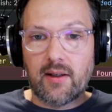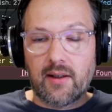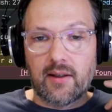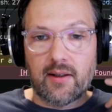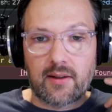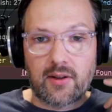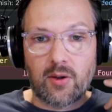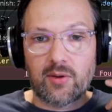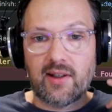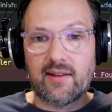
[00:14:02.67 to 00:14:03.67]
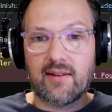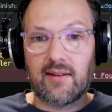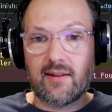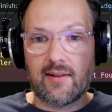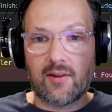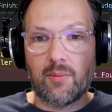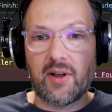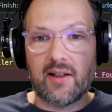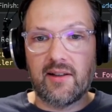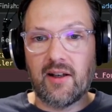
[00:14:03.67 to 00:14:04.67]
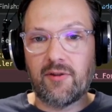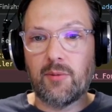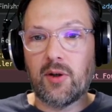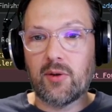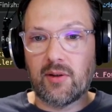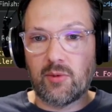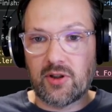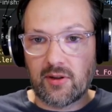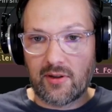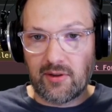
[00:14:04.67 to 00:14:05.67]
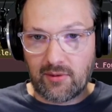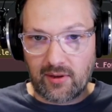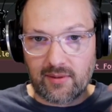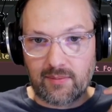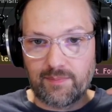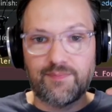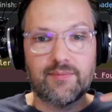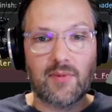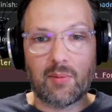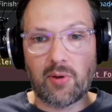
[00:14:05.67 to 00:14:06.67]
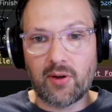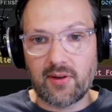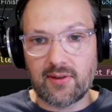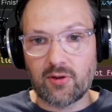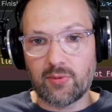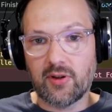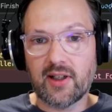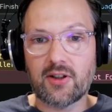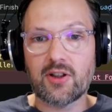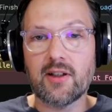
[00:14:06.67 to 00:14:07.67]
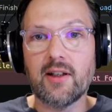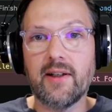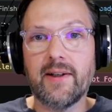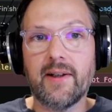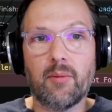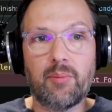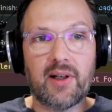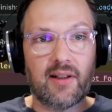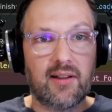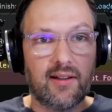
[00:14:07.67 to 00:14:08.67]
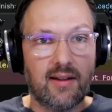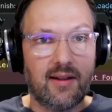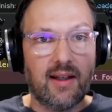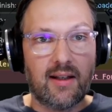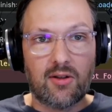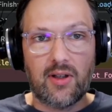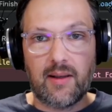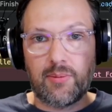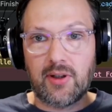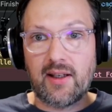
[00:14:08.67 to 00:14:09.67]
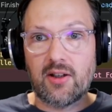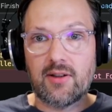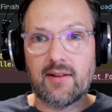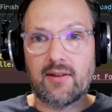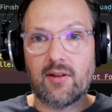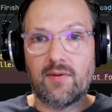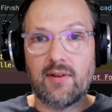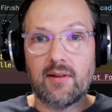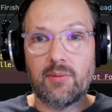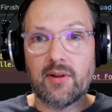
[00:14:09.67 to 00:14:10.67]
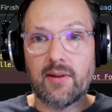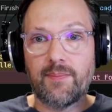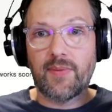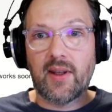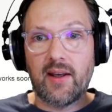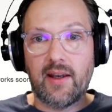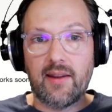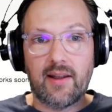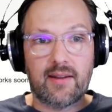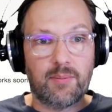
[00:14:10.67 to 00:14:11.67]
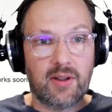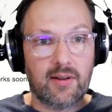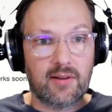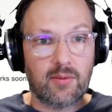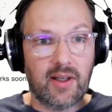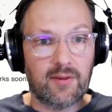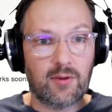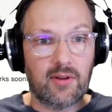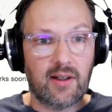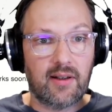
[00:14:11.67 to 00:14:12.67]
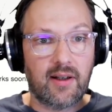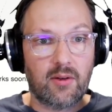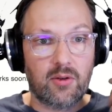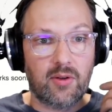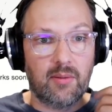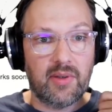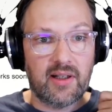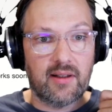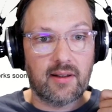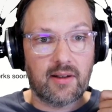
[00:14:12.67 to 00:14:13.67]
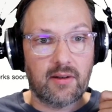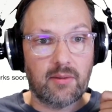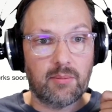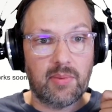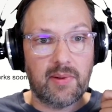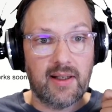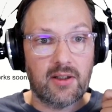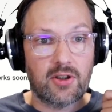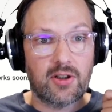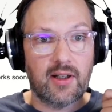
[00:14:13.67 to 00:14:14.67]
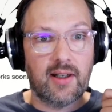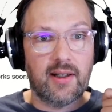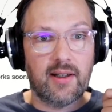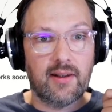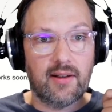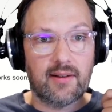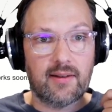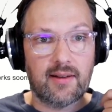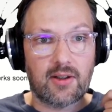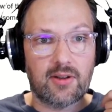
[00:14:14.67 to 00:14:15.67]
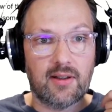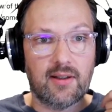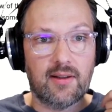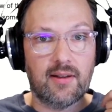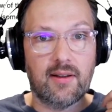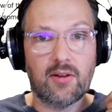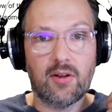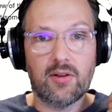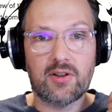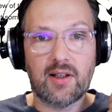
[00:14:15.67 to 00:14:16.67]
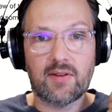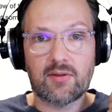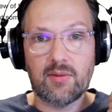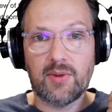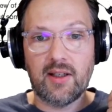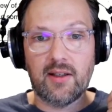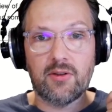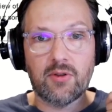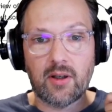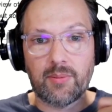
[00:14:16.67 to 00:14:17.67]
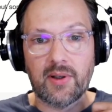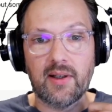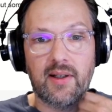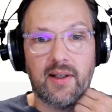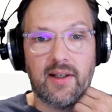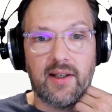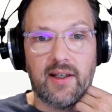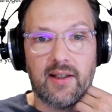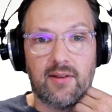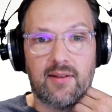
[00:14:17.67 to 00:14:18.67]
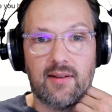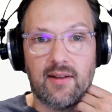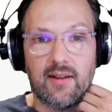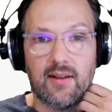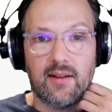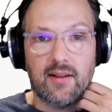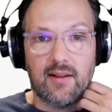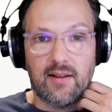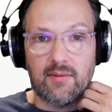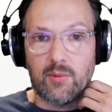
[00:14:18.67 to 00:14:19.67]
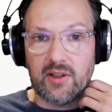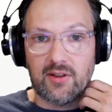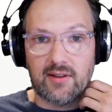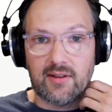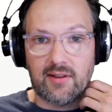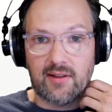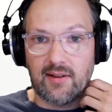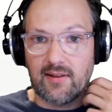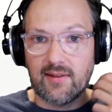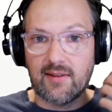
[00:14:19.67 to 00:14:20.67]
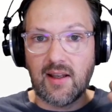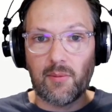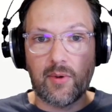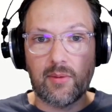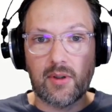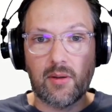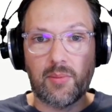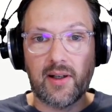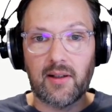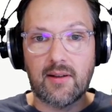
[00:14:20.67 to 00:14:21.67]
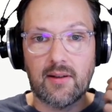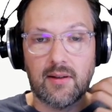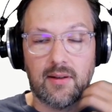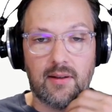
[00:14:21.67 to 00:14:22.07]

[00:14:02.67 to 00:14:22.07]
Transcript: Uh, code tells us it's compiled in dev mode, and we should not deploy this to production, but the actual application is not visible, and that's because we have to tell it how to embed it in the current page. And there's a section called JavaScript interop, and you see it, we just did this step where we compiled the